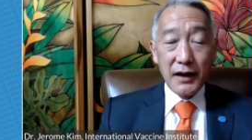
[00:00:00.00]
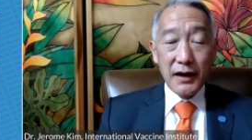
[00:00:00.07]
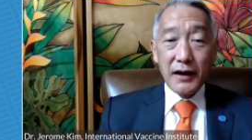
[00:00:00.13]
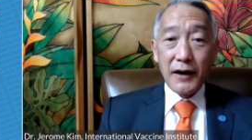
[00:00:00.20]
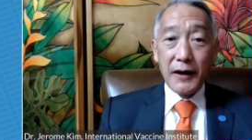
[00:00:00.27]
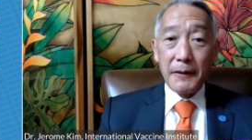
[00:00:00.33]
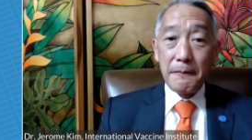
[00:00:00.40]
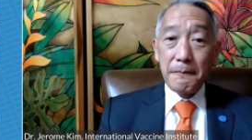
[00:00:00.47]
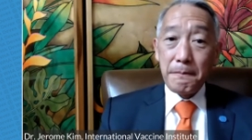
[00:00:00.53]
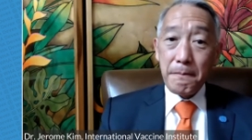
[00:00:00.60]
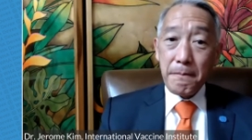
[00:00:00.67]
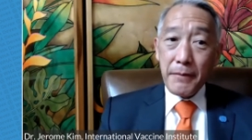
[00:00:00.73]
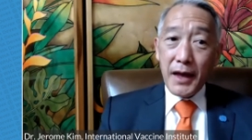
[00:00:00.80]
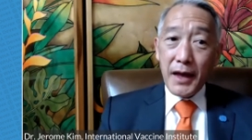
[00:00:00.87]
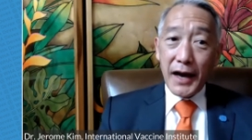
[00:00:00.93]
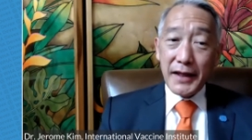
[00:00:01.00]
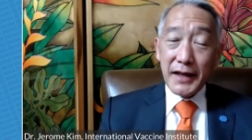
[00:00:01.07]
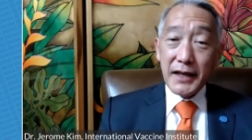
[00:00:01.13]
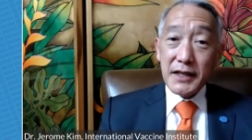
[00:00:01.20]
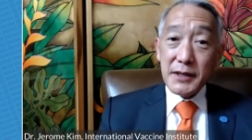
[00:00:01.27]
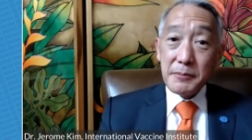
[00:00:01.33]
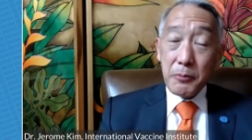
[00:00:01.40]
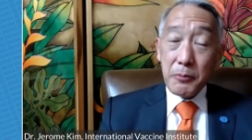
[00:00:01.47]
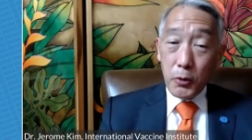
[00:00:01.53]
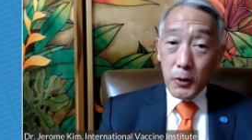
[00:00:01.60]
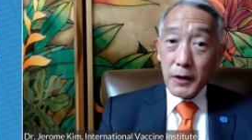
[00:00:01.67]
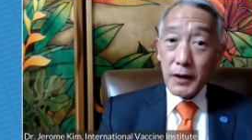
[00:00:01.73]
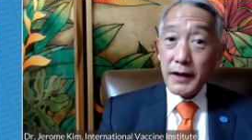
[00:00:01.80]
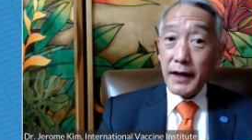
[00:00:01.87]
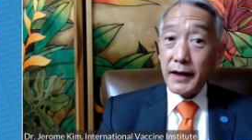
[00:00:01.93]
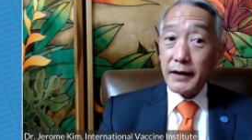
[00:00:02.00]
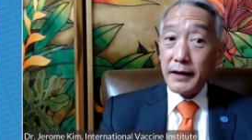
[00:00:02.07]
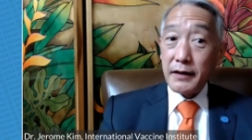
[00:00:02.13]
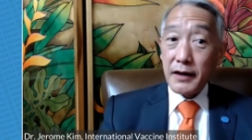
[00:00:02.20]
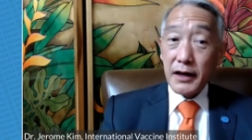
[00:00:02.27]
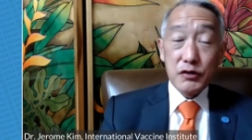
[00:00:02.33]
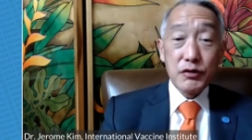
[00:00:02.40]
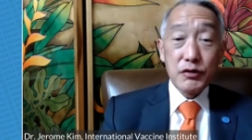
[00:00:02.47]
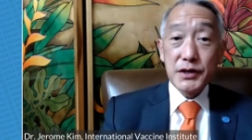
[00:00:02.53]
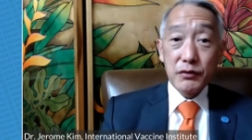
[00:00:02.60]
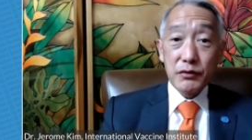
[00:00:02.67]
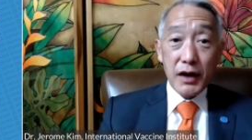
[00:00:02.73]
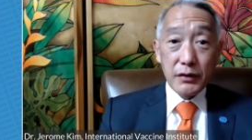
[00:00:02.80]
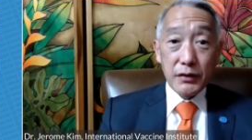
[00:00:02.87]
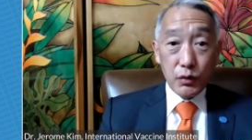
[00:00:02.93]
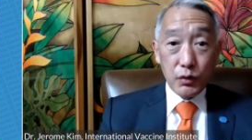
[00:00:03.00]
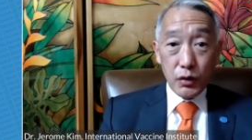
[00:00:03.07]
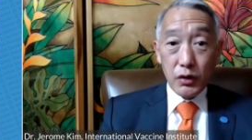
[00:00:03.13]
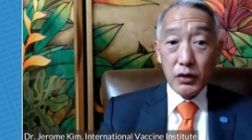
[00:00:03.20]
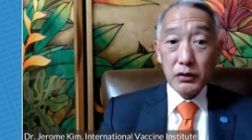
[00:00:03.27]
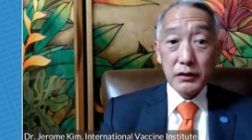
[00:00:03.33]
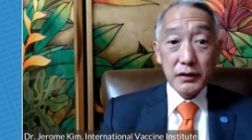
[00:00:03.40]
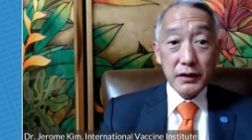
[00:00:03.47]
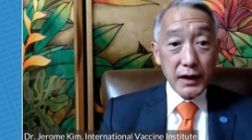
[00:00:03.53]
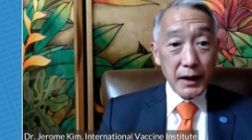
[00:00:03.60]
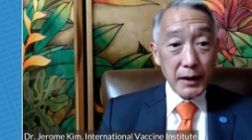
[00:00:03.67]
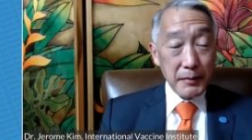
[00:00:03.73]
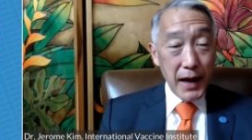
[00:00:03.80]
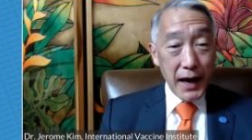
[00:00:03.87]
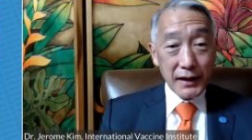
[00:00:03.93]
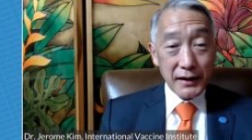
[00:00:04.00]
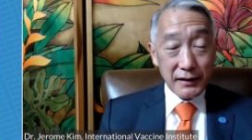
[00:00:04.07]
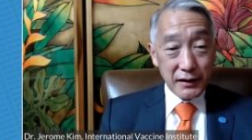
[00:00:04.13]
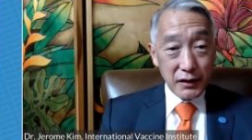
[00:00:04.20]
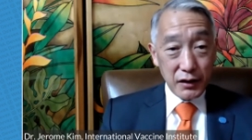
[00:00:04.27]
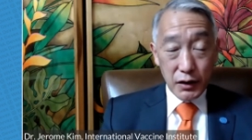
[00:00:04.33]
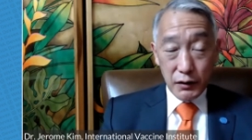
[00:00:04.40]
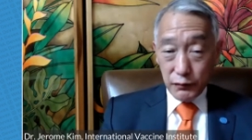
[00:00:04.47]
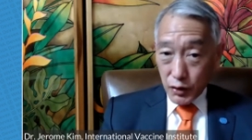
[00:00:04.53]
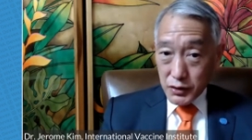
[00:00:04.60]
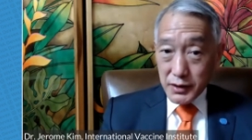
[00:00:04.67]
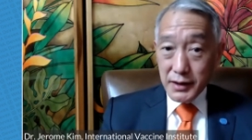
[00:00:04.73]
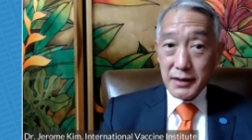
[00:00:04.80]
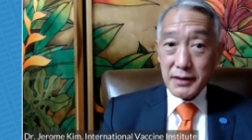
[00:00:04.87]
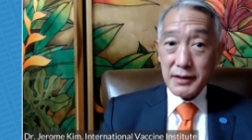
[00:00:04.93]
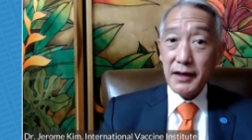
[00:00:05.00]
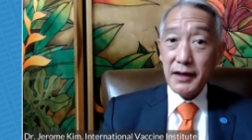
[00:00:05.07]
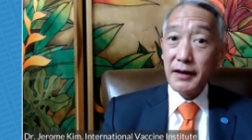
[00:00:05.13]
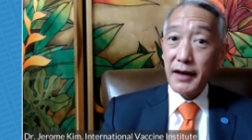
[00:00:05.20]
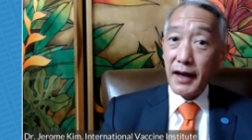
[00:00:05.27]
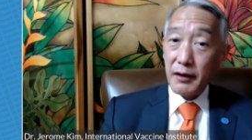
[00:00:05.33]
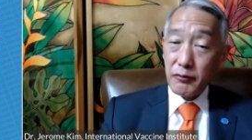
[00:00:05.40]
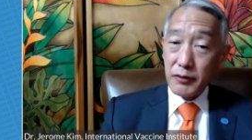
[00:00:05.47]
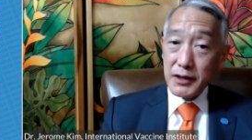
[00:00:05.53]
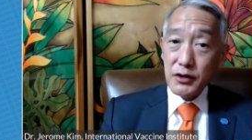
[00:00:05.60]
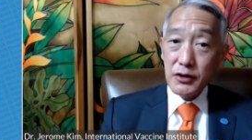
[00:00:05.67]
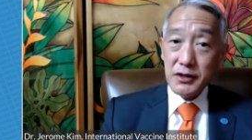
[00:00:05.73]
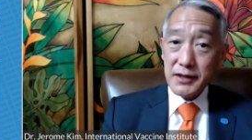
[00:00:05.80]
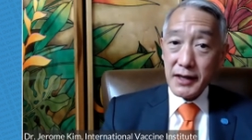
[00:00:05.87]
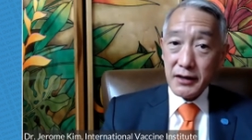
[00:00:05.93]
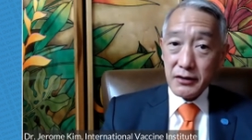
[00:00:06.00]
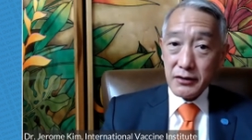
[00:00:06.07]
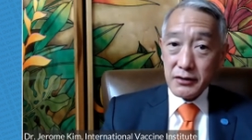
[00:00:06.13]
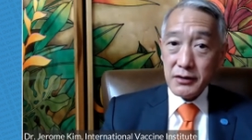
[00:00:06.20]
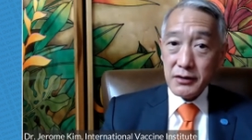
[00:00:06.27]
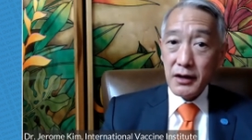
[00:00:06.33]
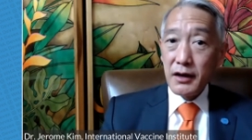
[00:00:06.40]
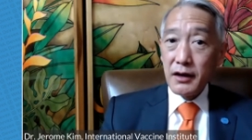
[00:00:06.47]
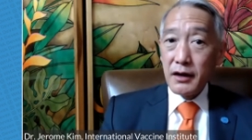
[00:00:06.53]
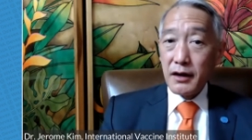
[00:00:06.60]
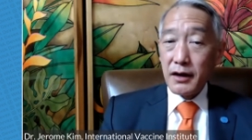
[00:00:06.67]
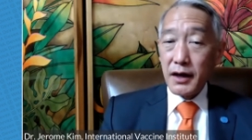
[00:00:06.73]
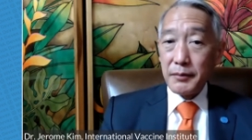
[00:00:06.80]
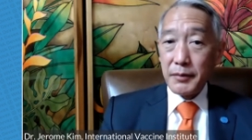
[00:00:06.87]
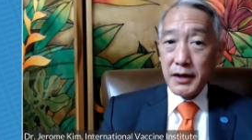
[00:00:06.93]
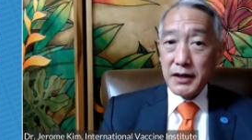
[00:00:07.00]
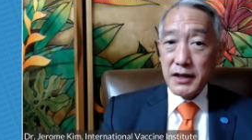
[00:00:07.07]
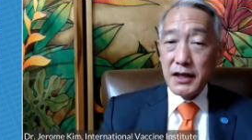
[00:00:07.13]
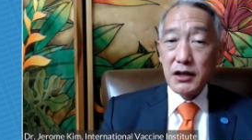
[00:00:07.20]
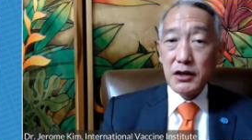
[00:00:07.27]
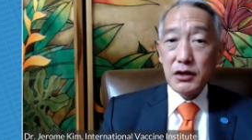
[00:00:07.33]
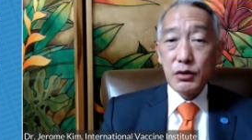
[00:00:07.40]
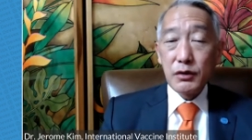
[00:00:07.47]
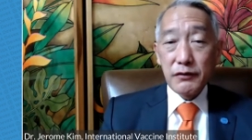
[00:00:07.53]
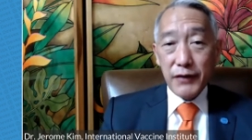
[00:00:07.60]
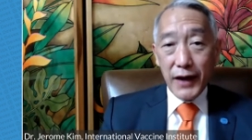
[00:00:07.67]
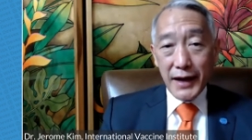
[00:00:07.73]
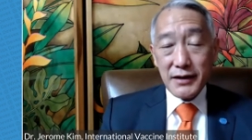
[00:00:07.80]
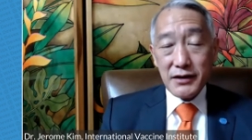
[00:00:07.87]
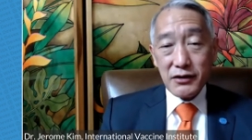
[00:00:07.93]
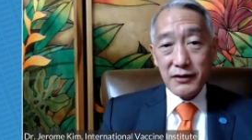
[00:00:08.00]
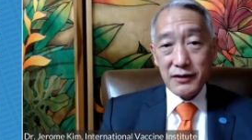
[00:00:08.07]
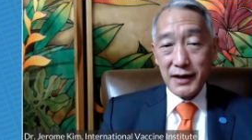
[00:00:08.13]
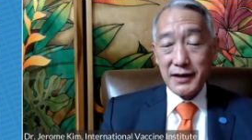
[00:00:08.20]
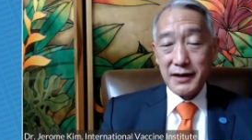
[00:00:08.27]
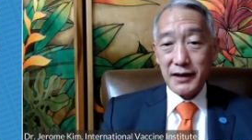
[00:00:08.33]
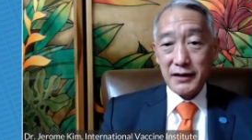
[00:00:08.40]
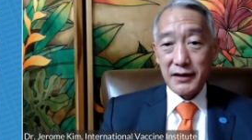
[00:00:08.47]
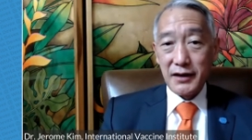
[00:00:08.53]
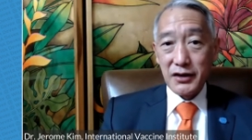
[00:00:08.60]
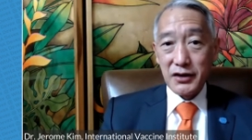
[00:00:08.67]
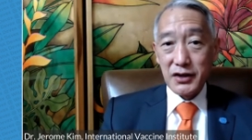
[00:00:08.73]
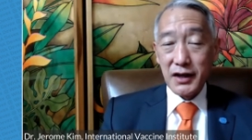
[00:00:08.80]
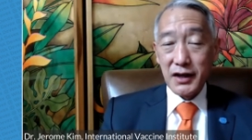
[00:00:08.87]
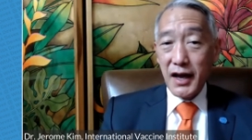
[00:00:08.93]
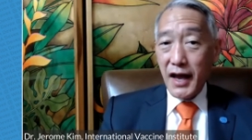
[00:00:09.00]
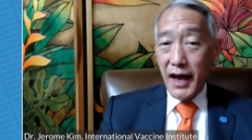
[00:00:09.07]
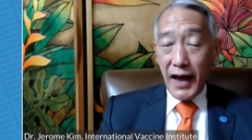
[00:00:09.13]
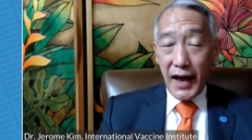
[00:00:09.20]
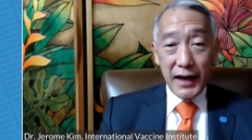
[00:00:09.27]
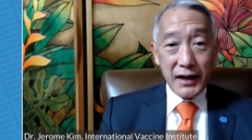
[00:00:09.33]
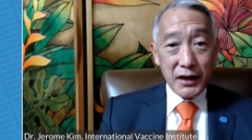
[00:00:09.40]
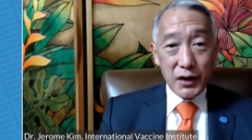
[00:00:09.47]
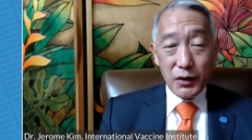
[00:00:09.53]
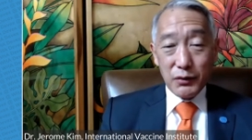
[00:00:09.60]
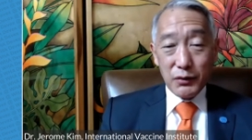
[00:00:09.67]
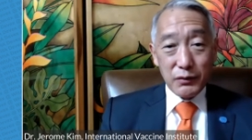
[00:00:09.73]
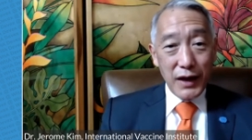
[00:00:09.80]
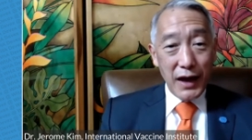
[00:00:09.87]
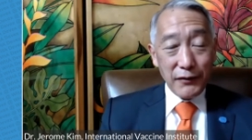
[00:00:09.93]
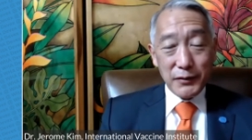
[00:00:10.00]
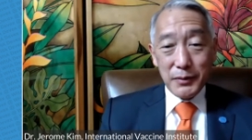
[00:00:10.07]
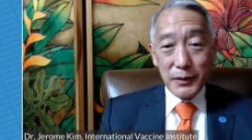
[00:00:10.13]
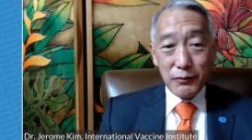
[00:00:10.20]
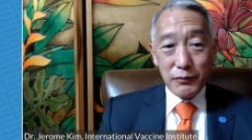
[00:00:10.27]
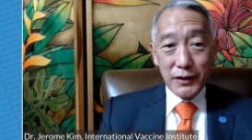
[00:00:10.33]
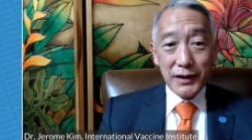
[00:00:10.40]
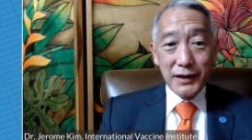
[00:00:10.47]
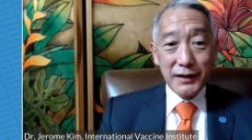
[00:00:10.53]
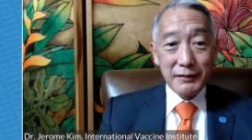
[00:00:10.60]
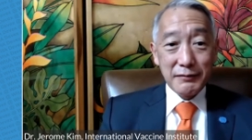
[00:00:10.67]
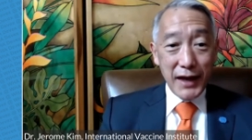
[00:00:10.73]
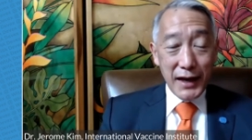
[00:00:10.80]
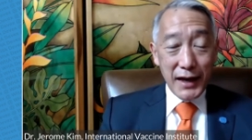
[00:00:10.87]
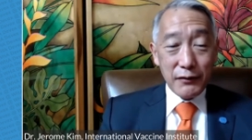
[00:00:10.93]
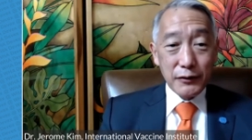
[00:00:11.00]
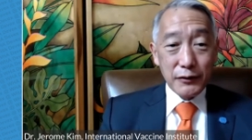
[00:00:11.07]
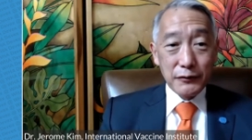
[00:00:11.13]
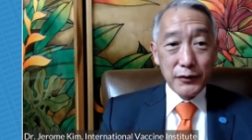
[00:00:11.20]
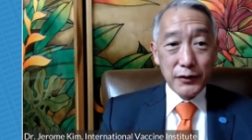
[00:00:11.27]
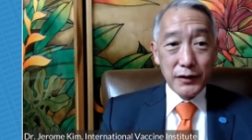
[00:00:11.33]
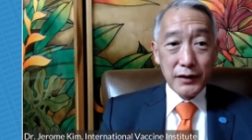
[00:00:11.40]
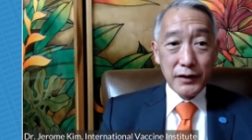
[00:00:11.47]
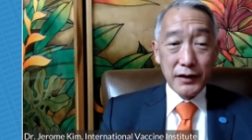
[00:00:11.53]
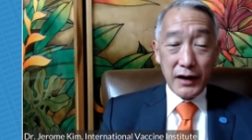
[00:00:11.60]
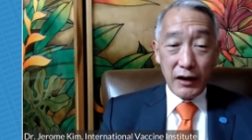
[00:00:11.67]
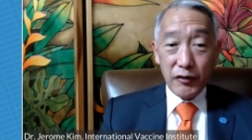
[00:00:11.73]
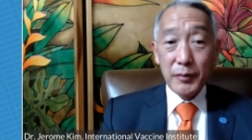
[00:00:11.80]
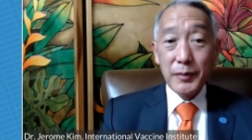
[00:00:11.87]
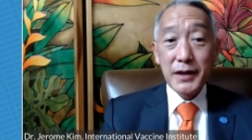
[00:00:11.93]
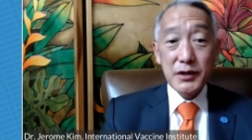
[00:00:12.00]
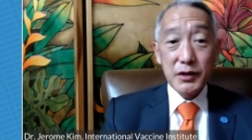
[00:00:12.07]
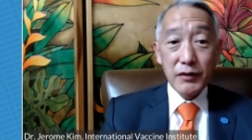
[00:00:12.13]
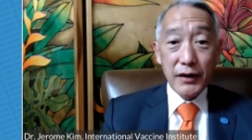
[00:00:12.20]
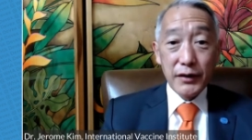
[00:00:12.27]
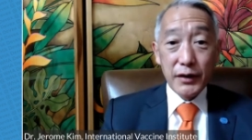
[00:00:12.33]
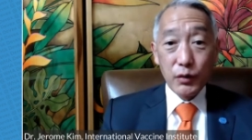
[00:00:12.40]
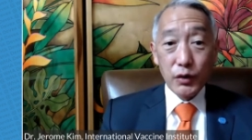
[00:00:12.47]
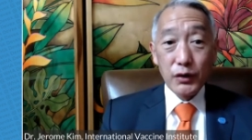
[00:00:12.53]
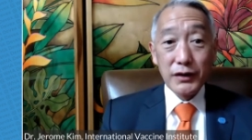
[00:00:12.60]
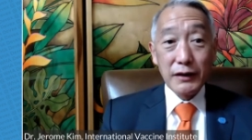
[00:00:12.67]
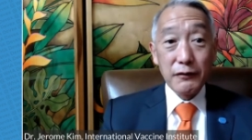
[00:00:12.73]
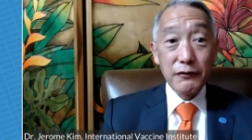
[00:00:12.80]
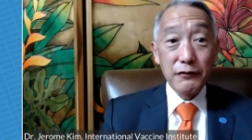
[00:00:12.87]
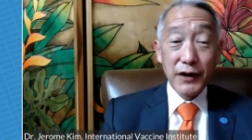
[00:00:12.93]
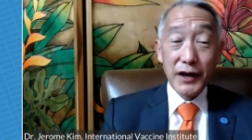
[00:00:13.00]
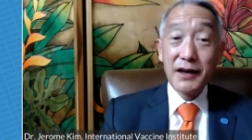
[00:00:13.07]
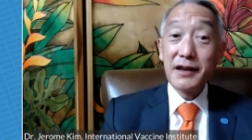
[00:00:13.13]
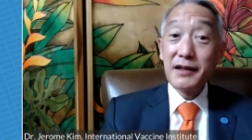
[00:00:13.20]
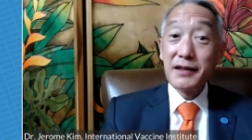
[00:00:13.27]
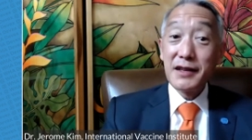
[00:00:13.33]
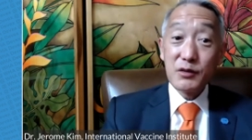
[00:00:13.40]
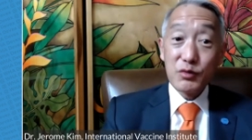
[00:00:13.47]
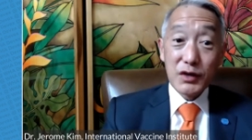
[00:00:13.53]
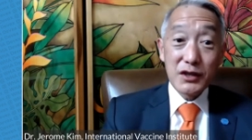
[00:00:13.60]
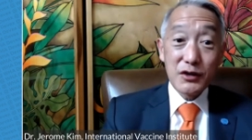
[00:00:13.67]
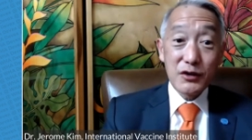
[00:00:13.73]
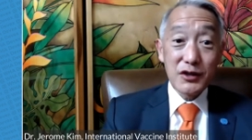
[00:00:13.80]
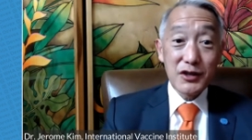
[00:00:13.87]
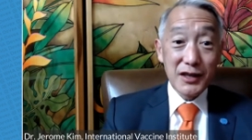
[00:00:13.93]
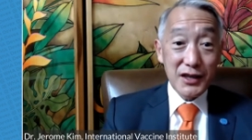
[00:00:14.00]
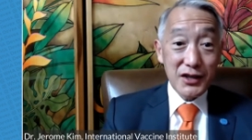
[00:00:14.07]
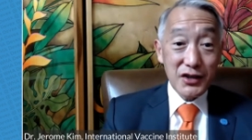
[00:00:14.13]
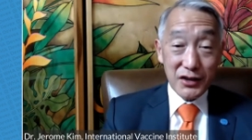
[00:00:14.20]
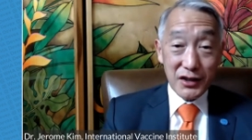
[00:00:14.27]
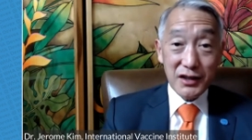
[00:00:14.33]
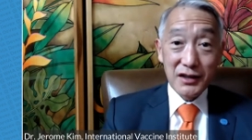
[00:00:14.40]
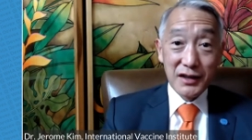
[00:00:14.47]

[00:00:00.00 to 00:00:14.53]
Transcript: Um, I think it's important that countries around the world, um, universities and, and research centers, um, continue to advance RNA technology. And you know, we have to be really thankful for the governments around the world that funded this research initially,